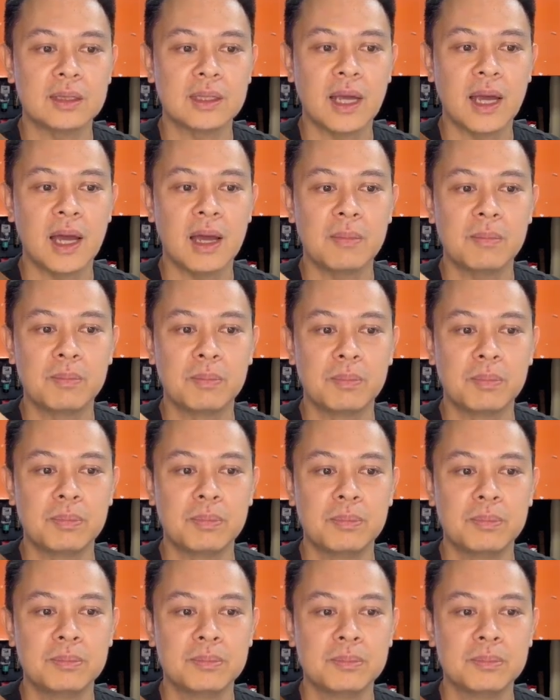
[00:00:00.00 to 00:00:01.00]
tab,
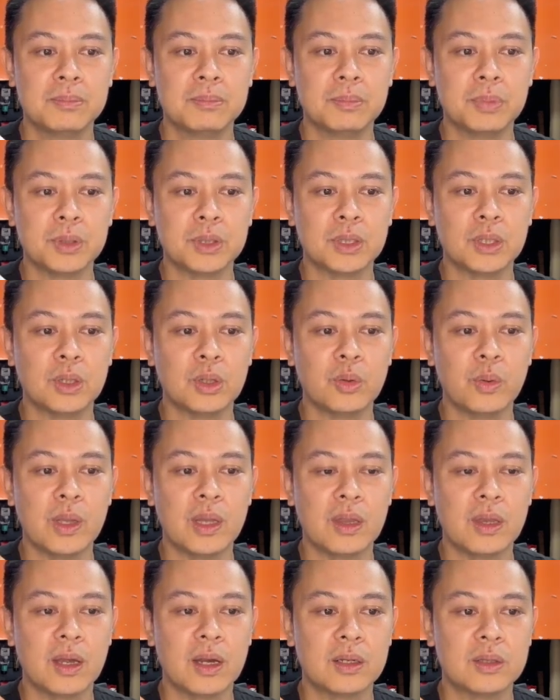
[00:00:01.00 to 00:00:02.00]
put glue in
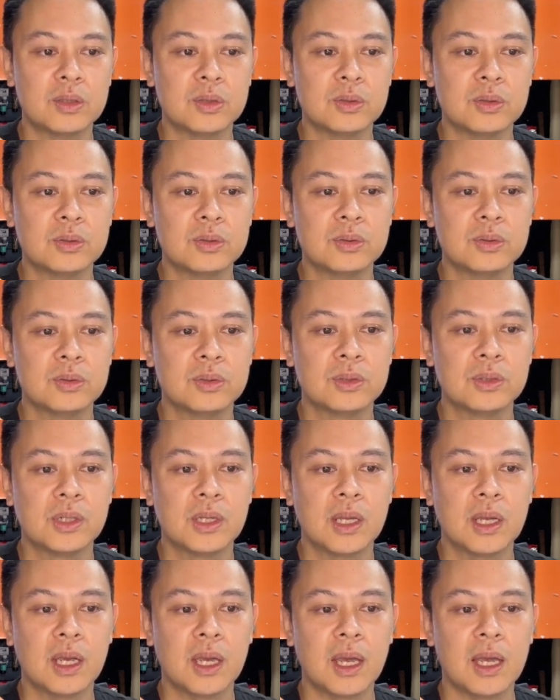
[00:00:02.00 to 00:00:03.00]
there too,
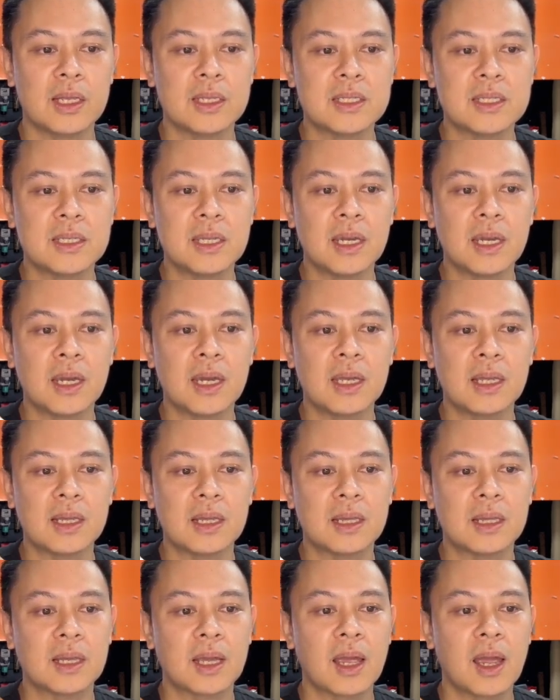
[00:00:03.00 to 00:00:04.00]
and stick it
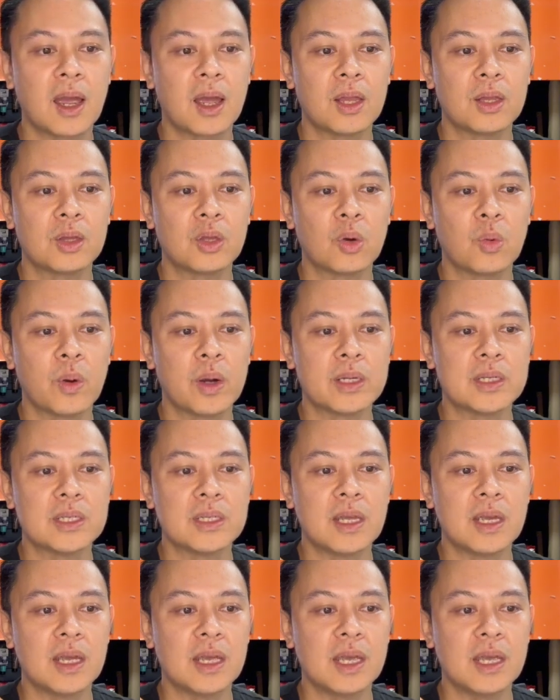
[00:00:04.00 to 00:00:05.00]
towards
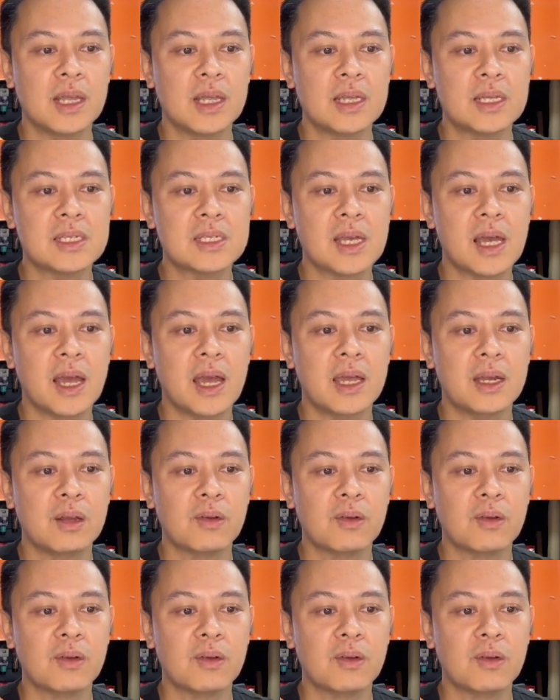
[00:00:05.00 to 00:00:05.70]
the inside